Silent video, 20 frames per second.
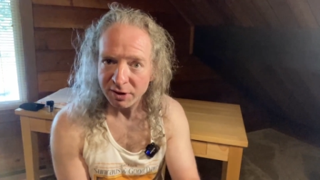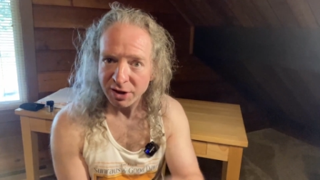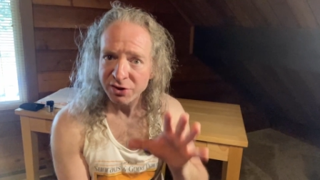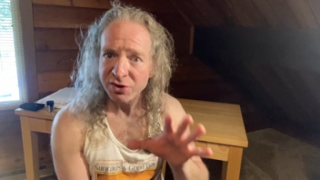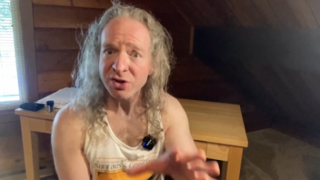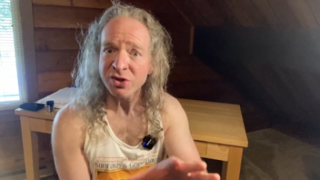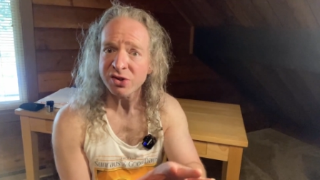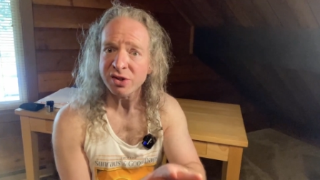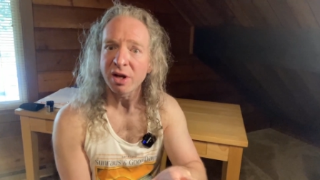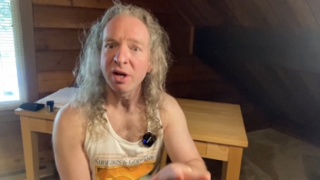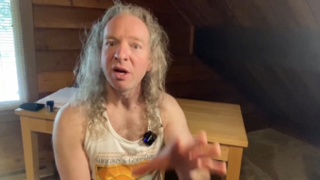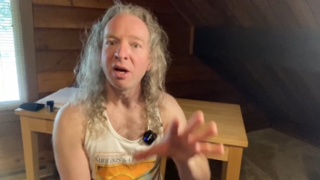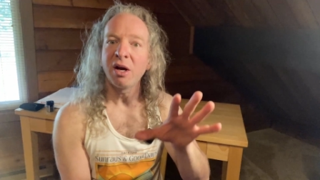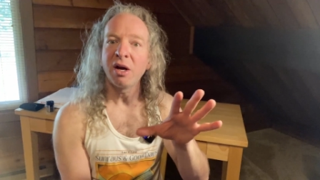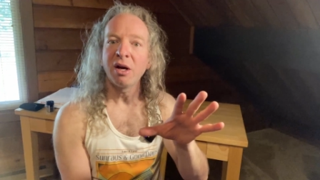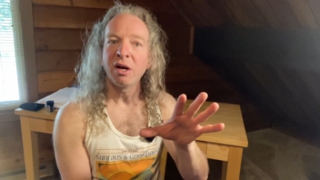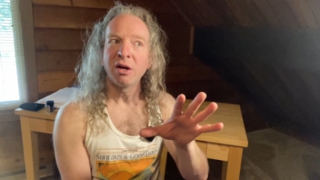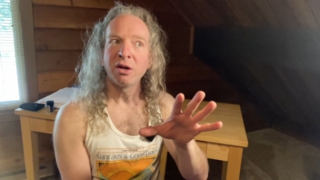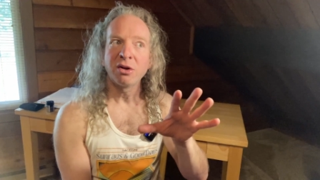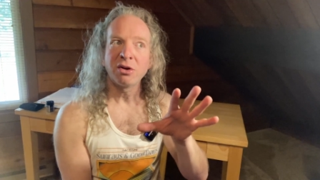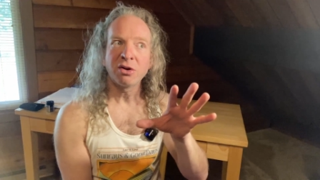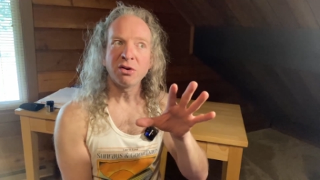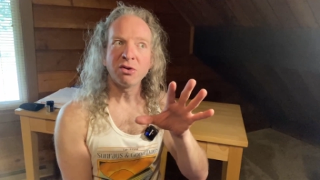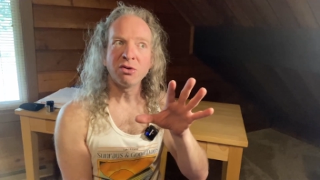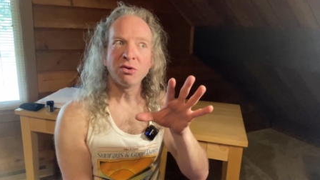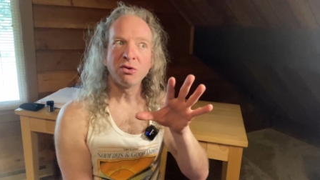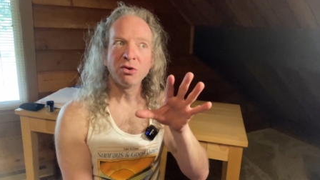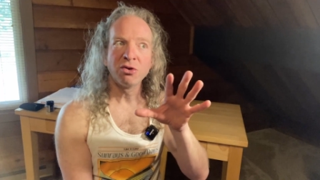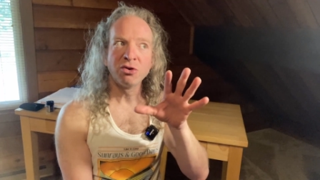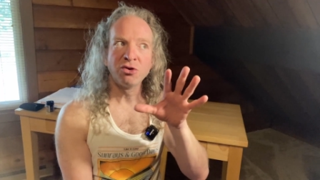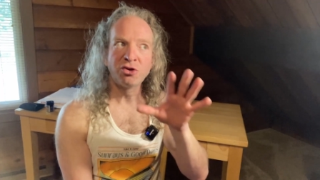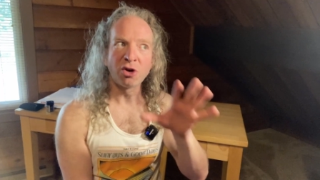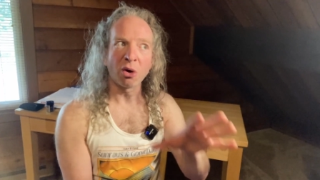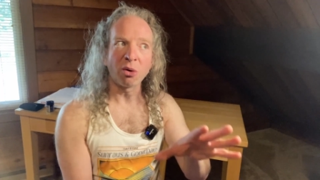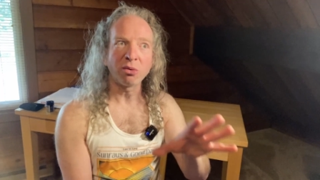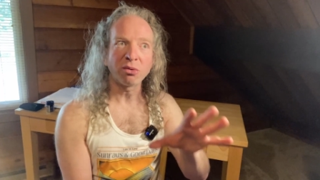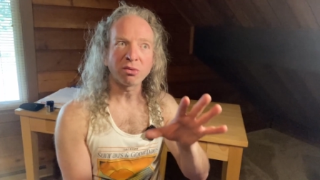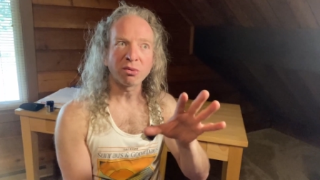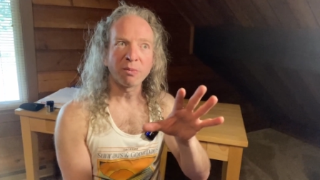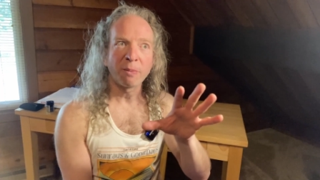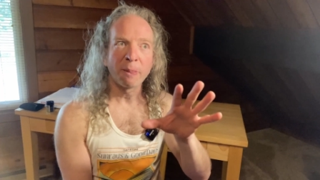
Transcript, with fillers: just don't,